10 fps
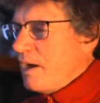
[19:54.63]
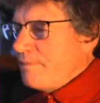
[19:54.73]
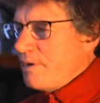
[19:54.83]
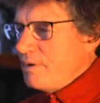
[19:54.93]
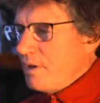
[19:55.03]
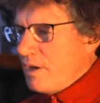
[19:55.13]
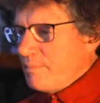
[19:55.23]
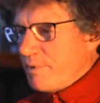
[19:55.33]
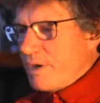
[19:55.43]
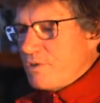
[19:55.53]
I've got a
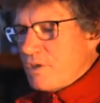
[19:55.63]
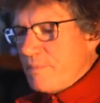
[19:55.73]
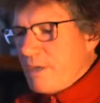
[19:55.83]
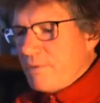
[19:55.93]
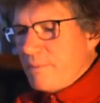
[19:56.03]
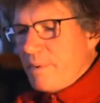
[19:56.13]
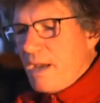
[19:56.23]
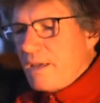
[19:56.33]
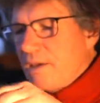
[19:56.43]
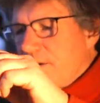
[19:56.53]
long branch coming out the
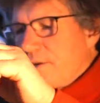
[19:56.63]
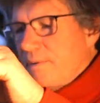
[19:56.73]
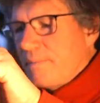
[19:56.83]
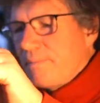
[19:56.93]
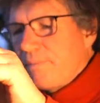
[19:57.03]
back here.